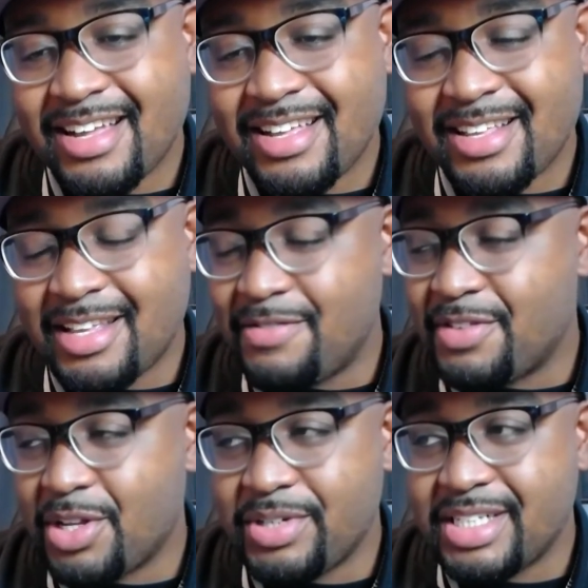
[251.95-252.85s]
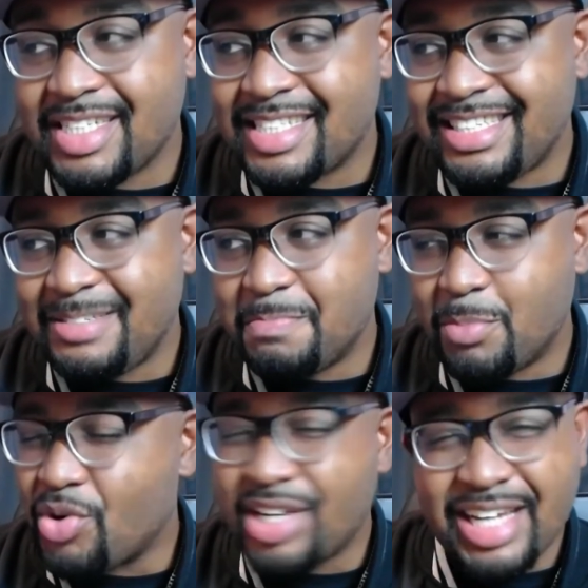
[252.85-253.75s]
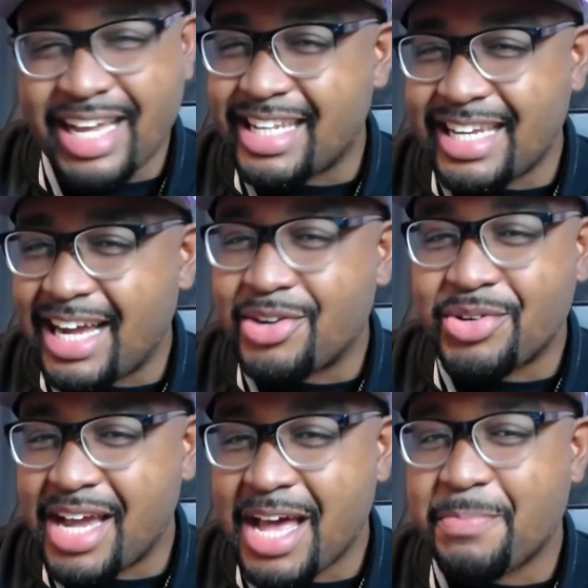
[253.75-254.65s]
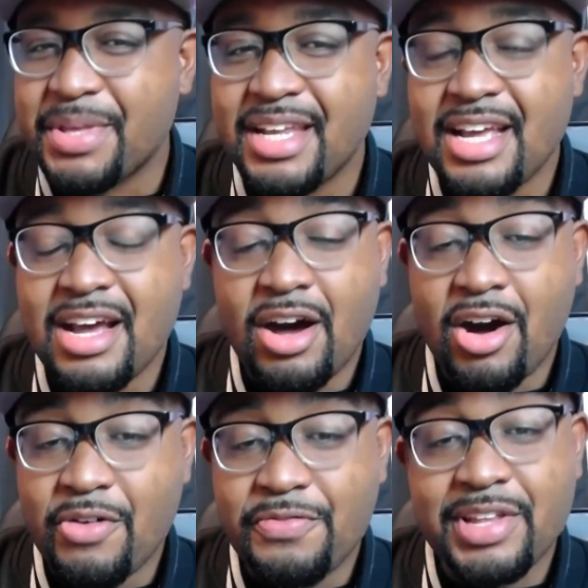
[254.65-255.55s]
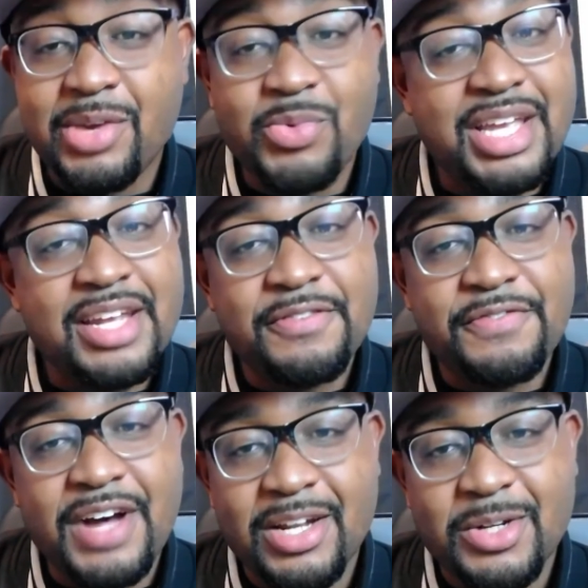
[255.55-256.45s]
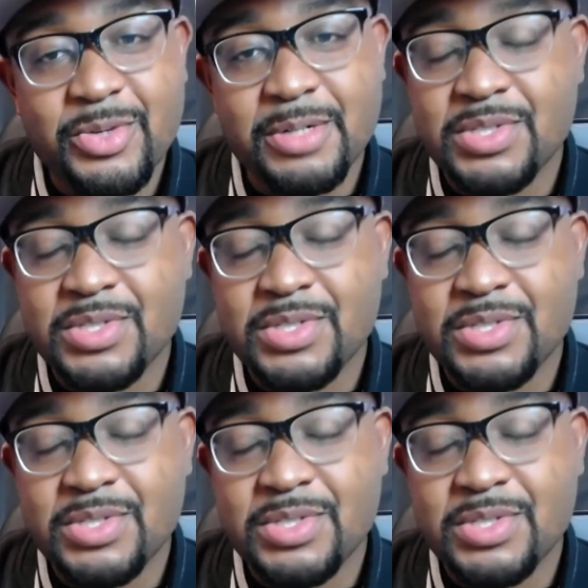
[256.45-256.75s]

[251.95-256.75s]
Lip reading: even though this is more than likely not going to happen, hopefully we get a follow-up to